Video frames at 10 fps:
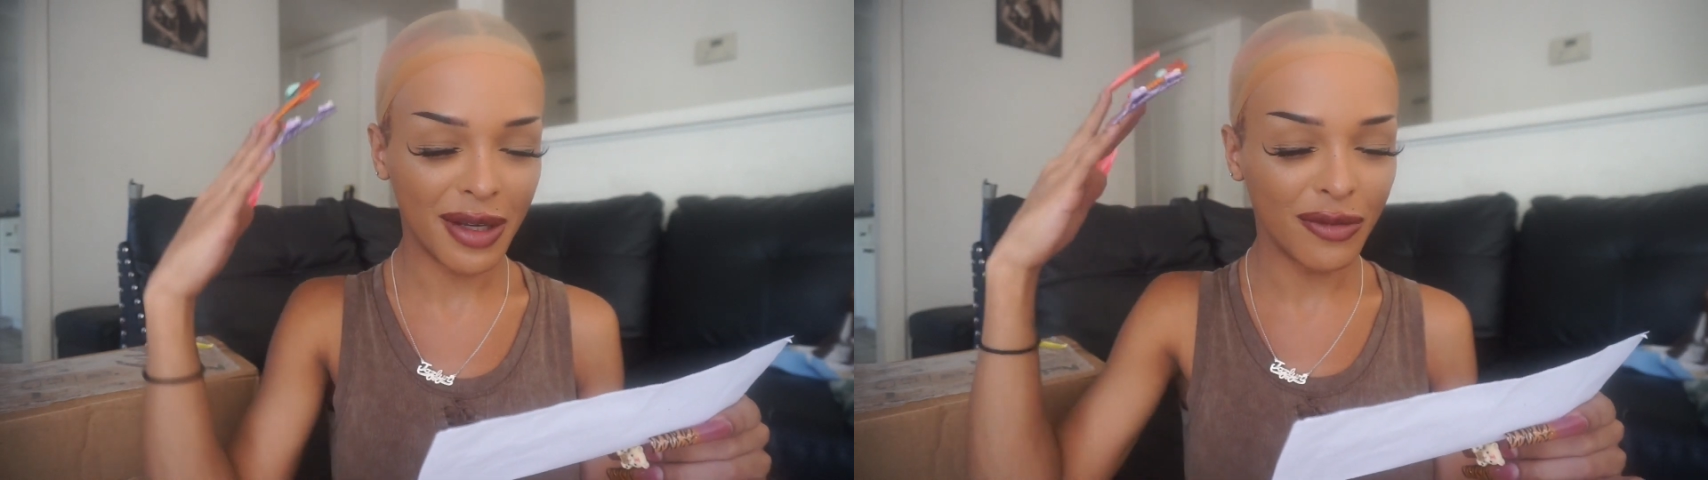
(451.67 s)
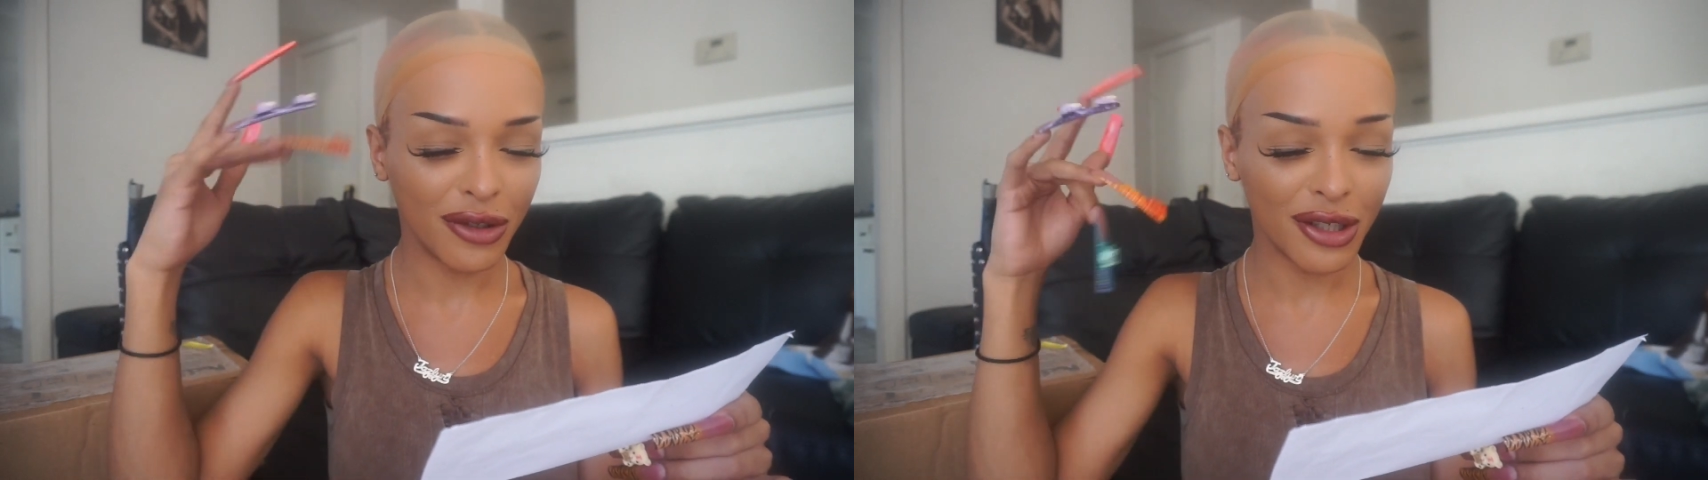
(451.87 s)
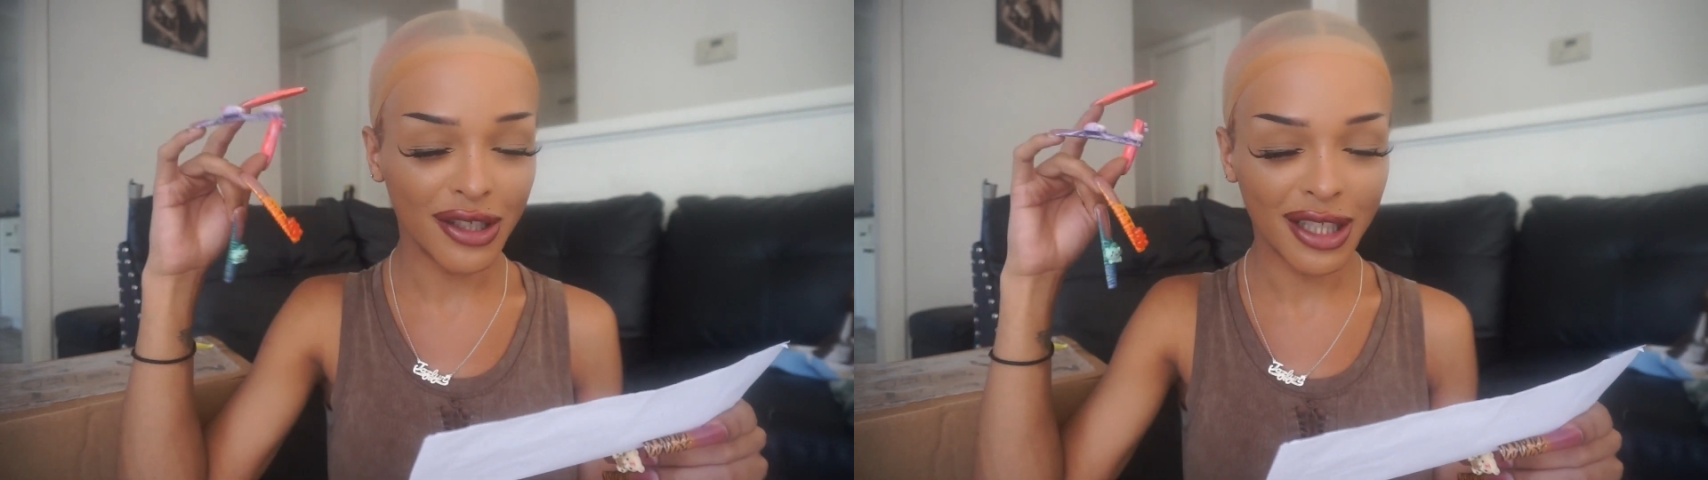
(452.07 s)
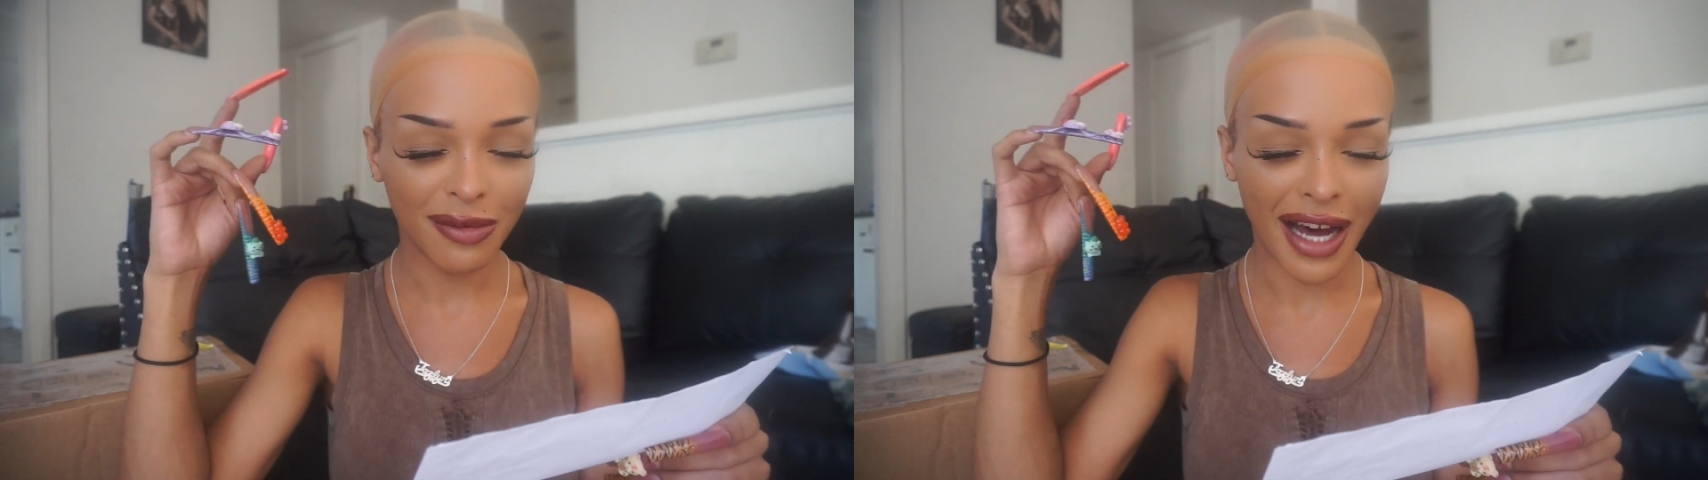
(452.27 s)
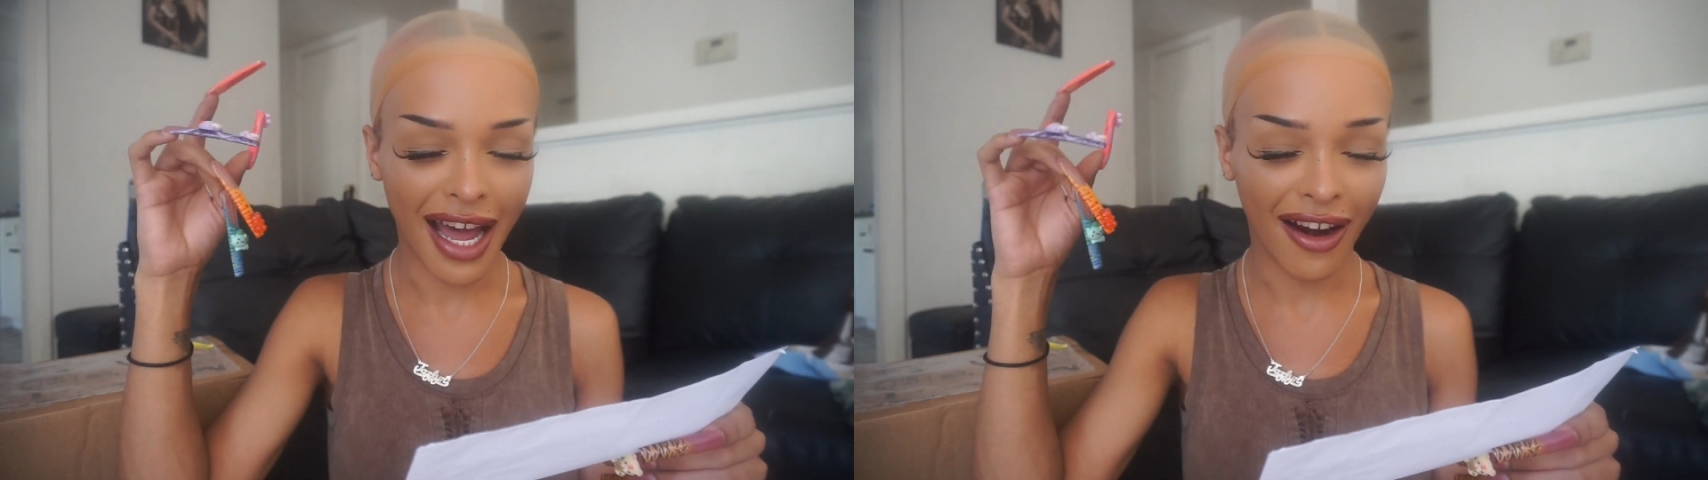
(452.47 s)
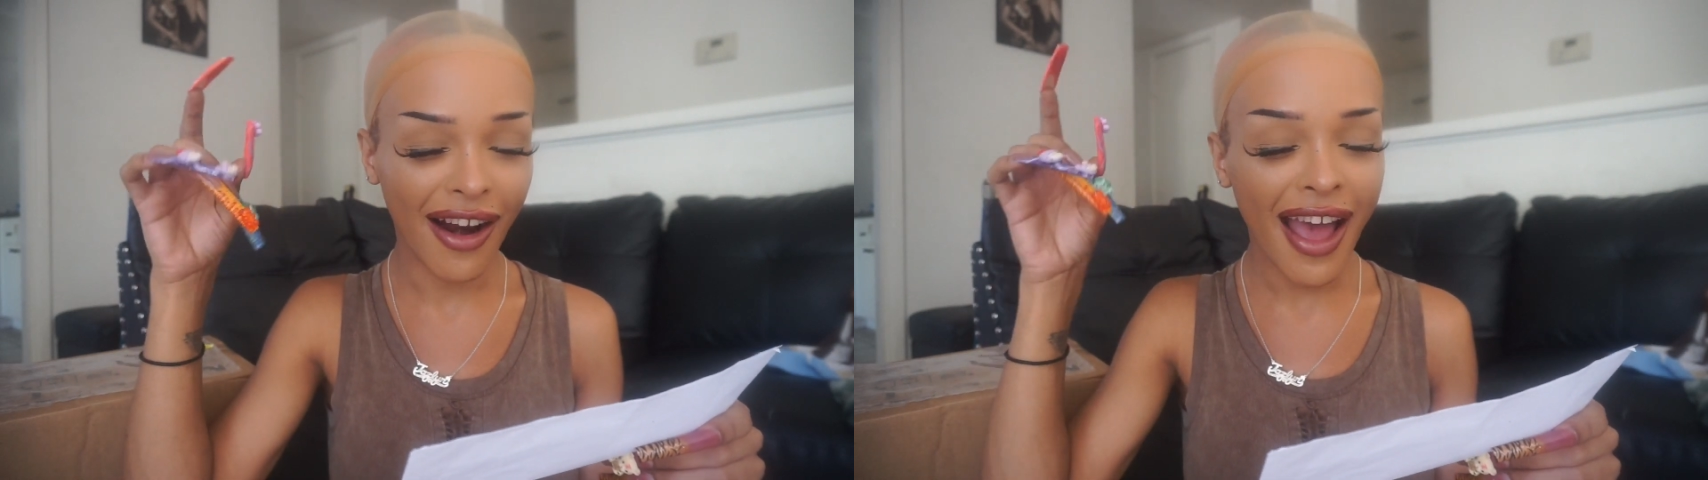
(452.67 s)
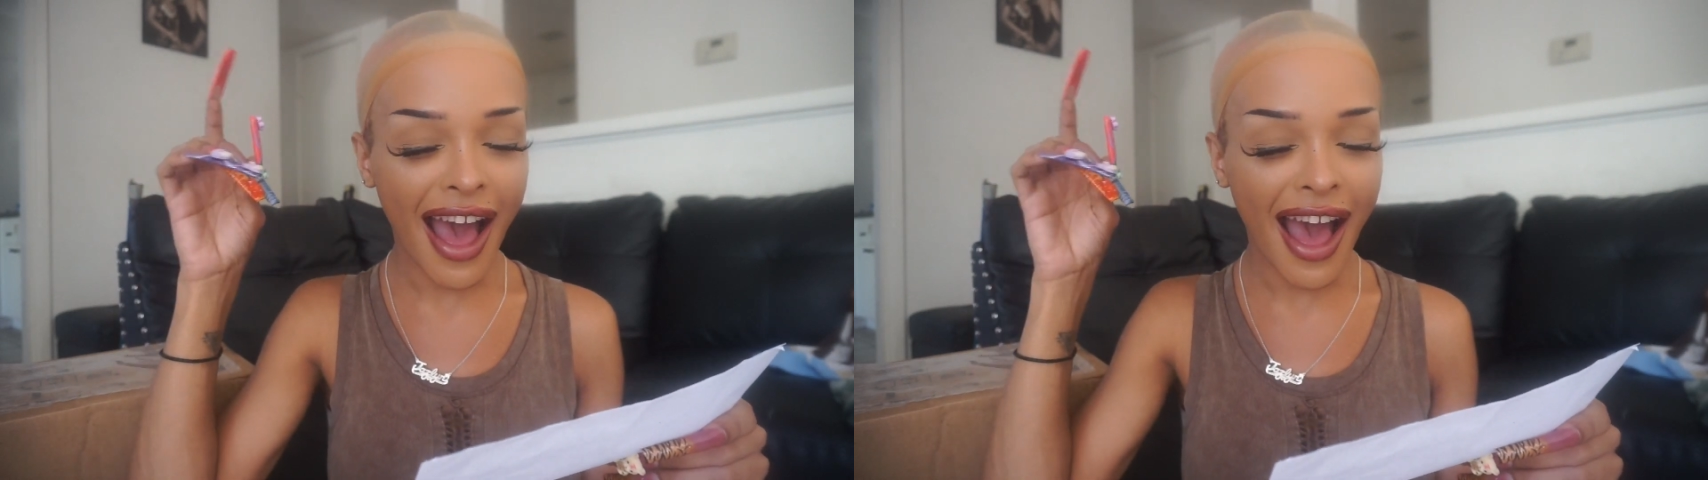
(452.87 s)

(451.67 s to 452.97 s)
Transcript: people you inspire.